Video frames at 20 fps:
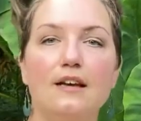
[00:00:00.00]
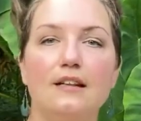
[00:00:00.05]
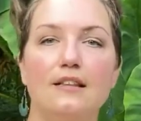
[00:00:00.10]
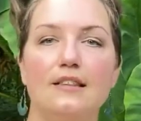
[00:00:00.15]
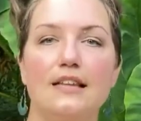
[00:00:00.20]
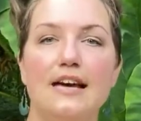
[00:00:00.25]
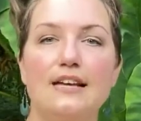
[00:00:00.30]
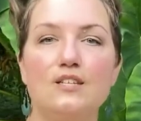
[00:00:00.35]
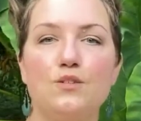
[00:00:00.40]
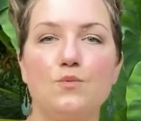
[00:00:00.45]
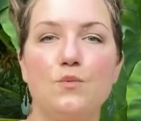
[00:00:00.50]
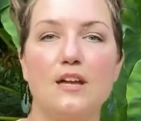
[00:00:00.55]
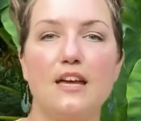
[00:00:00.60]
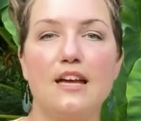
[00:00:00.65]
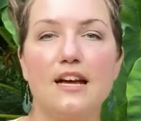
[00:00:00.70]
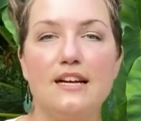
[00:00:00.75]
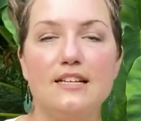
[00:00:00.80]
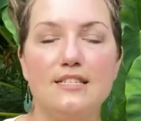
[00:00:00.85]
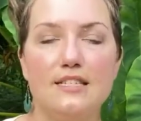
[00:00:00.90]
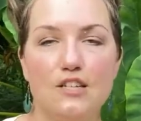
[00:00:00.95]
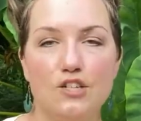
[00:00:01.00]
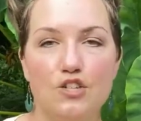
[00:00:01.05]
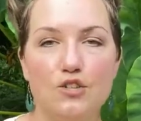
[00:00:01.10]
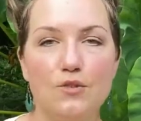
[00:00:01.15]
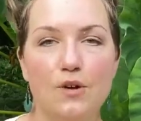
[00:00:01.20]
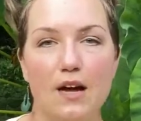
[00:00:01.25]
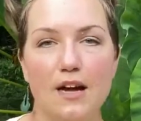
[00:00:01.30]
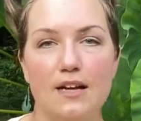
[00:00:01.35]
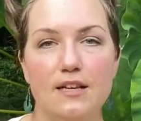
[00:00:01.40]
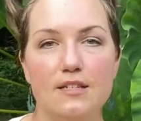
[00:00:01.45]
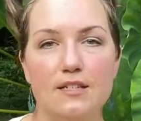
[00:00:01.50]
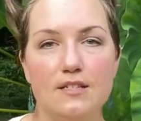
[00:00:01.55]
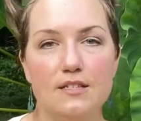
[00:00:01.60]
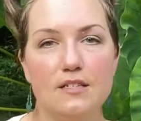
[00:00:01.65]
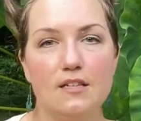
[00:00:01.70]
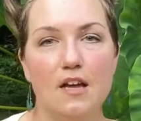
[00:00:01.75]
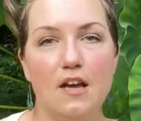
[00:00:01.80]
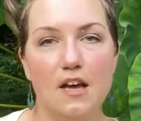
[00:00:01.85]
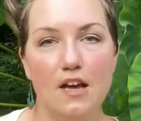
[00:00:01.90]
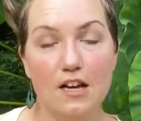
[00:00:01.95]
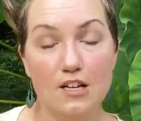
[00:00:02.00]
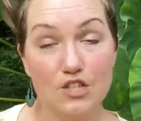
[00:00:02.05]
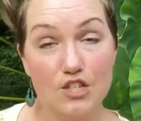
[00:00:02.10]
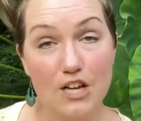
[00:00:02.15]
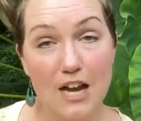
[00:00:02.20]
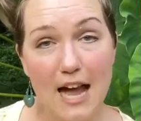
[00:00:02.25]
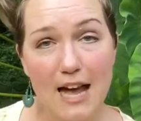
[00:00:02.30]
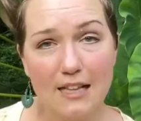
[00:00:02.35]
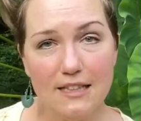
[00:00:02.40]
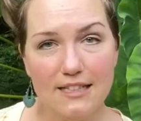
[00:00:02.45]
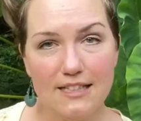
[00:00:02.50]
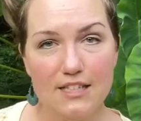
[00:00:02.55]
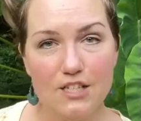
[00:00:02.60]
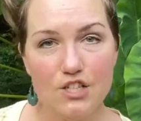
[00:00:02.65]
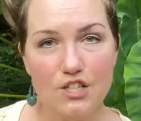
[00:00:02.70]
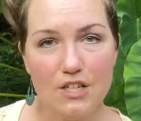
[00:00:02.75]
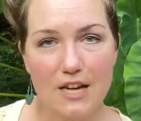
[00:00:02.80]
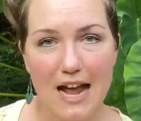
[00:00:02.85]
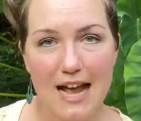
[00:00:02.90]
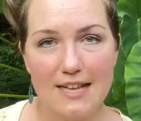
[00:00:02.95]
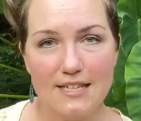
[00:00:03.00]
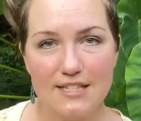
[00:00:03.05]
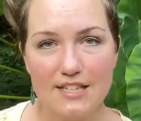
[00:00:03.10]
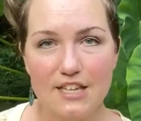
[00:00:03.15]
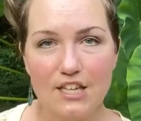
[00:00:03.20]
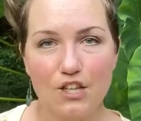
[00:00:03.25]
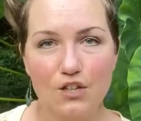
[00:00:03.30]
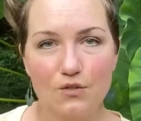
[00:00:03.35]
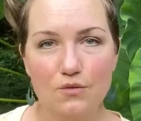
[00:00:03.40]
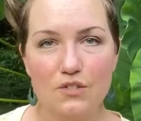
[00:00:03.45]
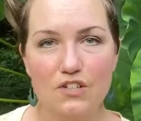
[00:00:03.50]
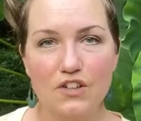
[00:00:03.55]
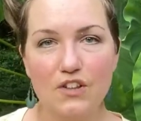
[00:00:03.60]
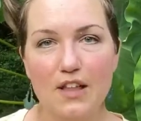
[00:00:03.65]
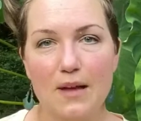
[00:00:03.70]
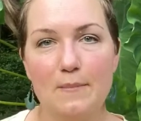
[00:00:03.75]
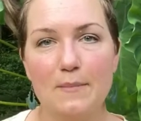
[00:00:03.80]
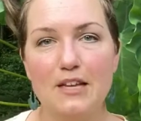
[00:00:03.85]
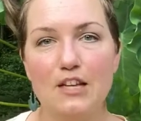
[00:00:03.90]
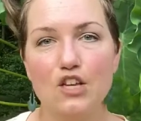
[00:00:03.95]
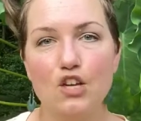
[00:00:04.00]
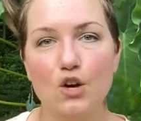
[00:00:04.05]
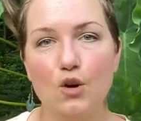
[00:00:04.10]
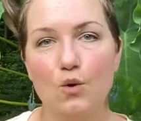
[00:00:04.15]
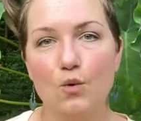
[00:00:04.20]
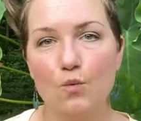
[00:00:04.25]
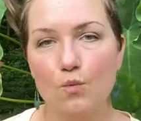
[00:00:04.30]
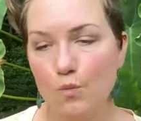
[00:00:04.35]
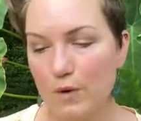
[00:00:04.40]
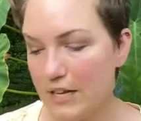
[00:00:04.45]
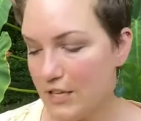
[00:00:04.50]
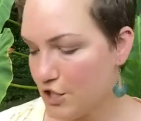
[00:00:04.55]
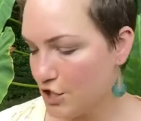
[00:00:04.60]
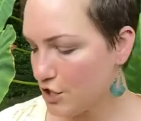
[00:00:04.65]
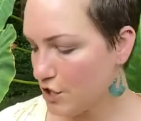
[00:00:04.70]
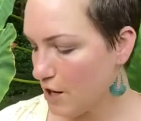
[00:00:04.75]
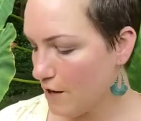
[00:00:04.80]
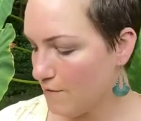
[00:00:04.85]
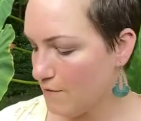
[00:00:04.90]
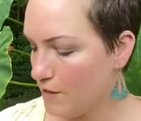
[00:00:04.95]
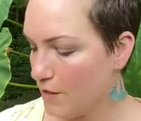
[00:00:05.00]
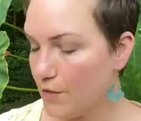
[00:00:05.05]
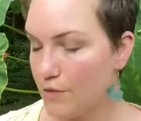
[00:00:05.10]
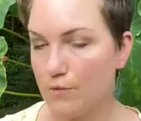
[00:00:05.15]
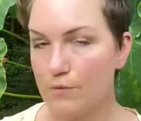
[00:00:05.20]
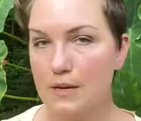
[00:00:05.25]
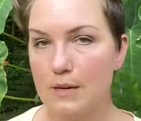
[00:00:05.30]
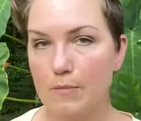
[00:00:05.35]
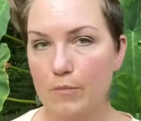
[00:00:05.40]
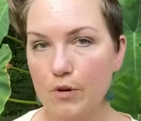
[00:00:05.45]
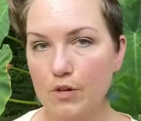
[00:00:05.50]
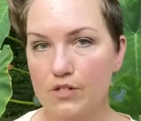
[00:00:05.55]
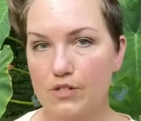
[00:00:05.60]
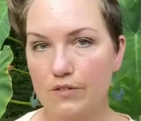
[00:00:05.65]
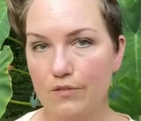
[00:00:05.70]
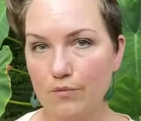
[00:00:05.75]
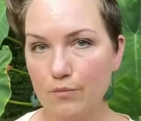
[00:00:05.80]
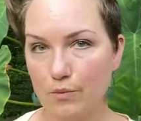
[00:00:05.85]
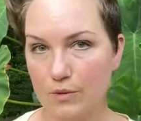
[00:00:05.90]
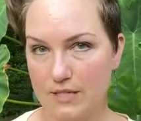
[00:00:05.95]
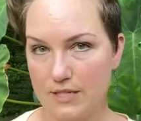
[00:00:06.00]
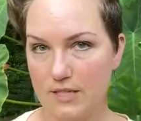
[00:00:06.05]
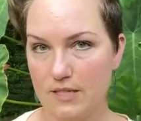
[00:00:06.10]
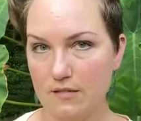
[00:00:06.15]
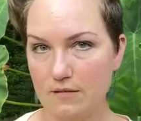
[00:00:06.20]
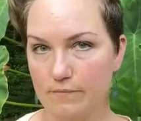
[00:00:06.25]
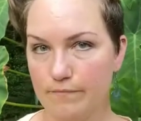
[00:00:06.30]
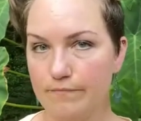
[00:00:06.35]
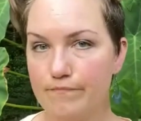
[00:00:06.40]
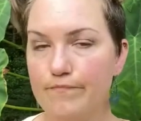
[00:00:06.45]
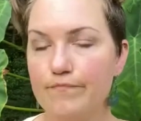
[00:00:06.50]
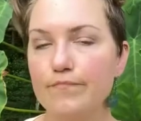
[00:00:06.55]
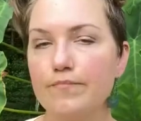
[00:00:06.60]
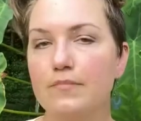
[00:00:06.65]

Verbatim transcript: Last week I sent you guys a challenge asking you to let me know which of the three books of wisdom